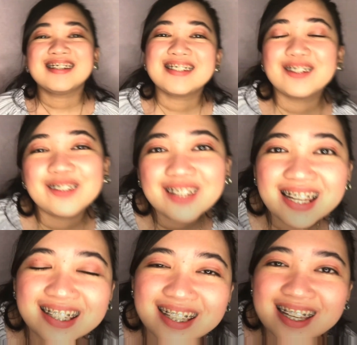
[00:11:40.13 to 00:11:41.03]
So,
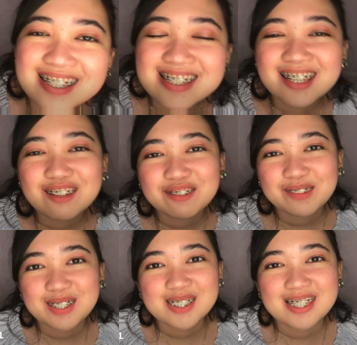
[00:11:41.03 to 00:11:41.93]
yun lang guys. Thank you for
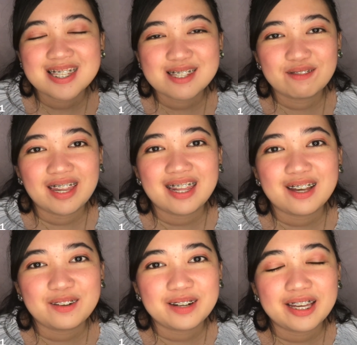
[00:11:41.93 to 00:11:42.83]
watching this
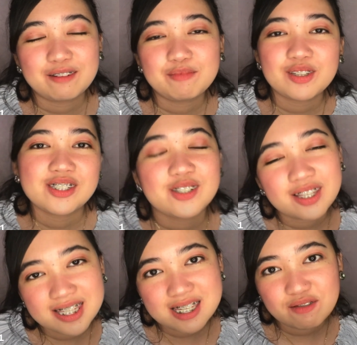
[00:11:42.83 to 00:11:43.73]
video. I hope you
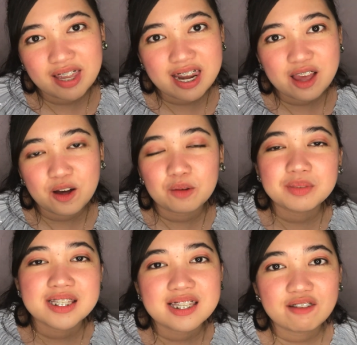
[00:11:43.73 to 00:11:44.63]
enjoyed this video.
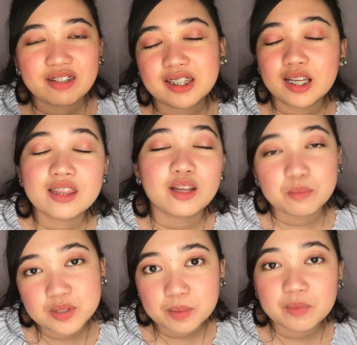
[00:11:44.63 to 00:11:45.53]
Please give it a
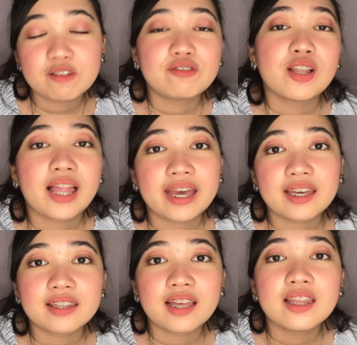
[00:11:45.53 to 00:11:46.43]
thumbs up if you like it.